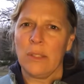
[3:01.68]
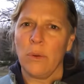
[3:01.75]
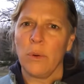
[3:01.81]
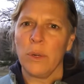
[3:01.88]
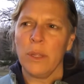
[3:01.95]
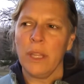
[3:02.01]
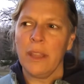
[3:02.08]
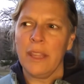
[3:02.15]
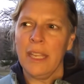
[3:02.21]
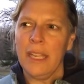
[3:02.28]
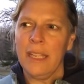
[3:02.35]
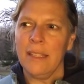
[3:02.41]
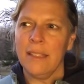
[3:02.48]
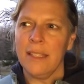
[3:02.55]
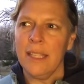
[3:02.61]
or the
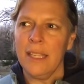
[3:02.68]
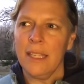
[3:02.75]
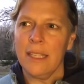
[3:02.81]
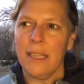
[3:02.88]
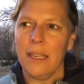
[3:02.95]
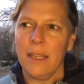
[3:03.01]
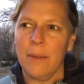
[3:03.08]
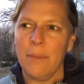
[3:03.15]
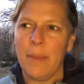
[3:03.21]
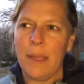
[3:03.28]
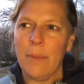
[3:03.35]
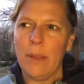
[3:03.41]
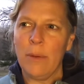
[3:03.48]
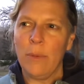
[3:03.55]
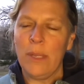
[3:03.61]
things that
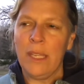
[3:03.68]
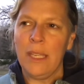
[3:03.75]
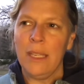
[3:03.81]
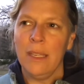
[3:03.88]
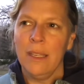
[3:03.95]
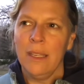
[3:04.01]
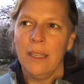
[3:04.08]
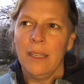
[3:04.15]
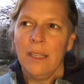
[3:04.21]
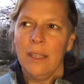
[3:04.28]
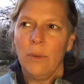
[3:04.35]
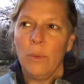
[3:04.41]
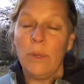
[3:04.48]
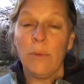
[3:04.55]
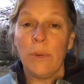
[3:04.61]
maybe we
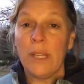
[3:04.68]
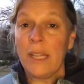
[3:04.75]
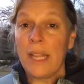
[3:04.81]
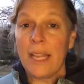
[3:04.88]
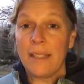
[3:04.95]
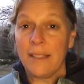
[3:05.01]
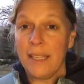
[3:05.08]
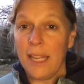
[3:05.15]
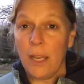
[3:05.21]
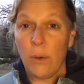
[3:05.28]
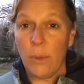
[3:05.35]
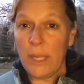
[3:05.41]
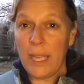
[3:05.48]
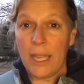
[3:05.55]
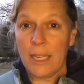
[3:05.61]
realize
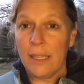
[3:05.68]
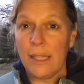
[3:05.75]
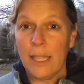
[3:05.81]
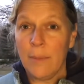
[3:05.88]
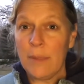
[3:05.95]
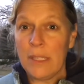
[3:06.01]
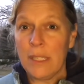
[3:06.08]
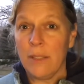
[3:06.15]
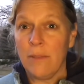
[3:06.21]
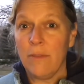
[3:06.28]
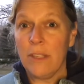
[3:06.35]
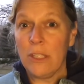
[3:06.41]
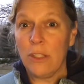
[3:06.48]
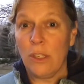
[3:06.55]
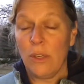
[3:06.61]
now we had a limited
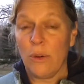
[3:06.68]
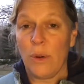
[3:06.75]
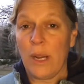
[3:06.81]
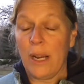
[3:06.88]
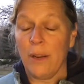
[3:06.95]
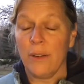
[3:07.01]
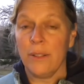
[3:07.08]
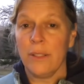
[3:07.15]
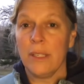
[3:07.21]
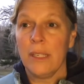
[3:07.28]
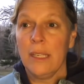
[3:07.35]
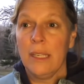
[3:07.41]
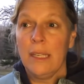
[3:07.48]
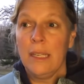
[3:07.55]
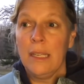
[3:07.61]
vision around.
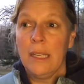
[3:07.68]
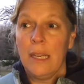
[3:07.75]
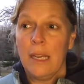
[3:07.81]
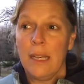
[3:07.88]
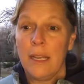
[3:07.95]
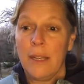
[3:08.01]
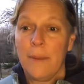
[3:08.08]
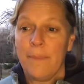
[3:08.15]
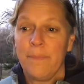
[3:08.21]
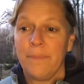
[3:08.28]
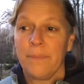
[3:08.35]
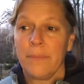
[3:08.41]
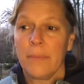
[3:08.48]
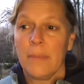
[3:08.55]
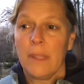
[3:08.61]

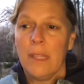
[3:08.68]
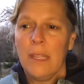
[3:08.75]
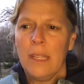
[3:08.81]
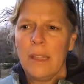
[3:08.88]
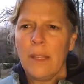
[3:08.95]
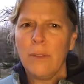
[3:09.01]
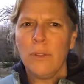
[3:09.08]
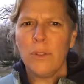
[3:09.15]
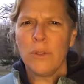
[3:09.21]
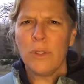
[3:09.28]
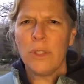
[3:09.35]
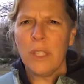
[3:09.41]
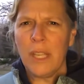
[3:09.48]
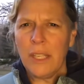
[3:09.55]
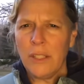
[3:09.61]
Those are
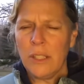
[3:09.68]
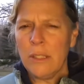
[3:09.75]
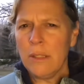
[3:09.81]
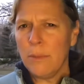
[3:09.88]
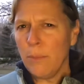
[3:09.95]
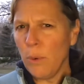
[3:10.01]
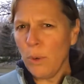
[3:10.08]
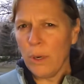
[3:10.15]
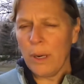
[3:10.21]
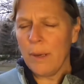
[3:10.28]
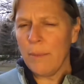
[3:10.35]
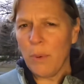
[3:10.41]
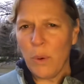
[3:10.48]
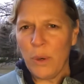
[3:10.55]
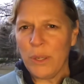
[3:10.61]
such
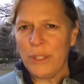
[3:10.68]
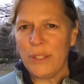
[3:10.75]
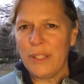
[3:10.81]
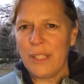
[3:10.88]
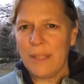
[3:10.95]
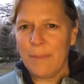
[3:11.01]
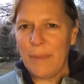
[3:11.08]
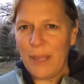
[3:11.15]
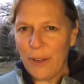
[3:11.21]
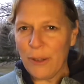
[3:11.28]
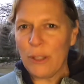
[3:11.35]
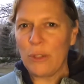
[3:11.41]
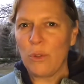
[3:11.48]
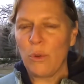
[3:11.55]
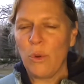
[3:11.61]
important
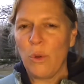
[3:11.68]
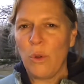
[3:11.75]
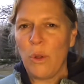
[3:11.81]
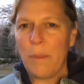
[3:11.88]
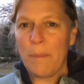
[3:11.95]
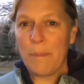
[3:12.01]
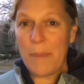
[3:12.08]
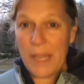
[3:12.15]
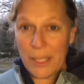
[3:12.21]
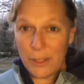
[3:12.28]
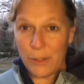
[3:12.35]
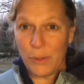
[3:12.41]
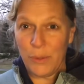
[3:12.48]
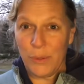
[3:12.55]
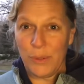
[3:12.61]
spiritual
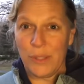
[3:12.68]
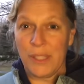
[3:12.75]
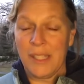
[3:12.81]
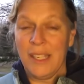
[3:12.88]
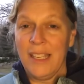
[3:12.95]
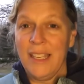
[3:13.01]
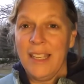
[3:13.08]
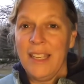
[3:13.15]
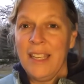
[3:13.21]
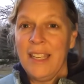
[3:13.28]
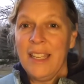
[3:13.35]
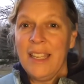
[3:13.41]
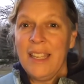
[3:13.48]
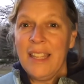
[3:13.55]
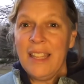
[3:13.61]
muscles.
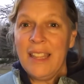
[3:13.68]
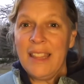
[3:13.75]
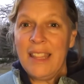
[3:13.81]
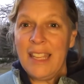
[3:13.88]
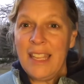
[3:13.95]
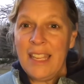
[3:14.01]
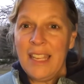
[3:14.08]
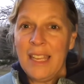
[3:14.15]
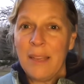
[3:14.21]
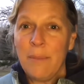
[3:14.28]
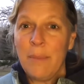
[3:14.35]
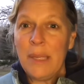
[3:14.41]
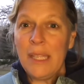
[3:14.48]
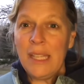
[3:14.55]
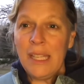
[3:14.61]
The
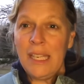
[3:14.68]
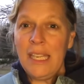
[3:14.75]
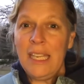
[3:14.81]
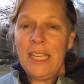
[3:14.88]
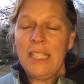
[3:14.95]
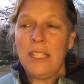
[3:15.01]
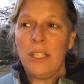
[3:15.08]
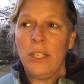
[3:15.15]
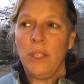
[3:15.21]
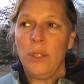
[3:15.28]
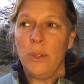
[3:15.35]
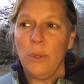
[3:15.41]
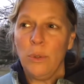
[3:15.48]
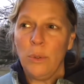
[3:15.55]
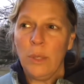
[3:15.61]
ability
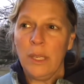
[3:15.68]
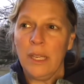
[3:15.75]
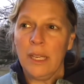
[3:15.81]
to